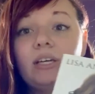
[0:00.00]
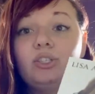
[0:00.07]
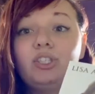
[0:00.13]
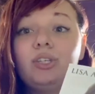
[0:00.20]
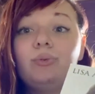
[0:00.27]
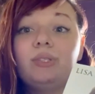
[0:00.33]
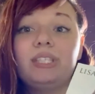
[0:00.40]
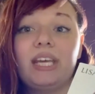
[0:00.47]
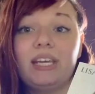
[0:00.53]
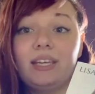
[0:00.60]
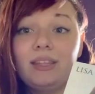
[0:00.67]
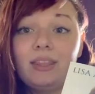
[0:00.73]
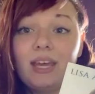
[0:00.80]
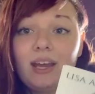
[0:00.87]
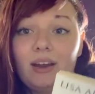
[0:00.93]
she was
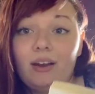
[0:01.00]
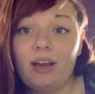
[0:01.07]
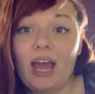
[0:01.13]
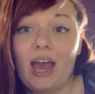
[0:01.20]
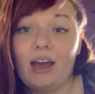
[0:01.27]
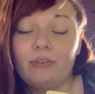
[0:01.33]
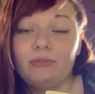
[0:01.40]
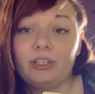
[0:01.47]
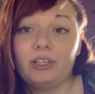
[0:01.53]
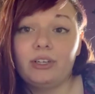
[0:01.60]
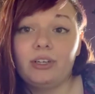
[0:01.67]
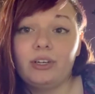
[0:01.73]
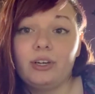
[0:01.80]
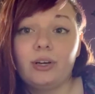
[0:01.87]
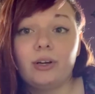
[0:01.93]
taken there
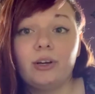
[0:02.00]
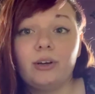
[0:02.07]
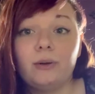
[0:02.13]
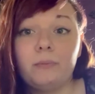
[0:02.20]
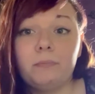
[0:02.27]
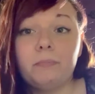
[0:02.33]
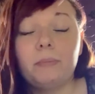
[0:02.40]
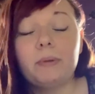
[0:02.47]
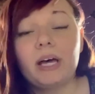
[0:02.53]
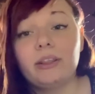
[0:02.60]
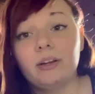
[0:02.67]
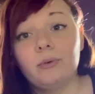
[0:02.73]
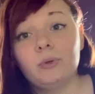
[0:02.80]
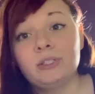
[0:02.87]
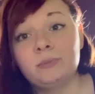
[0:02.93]
after her
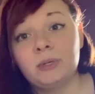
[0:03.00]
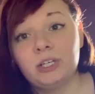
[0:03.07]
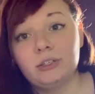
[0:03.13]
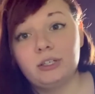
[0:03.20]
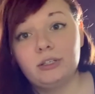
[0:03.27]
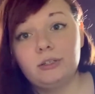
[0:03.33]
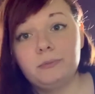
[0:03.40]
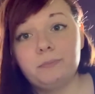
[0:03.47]
mother was murdered.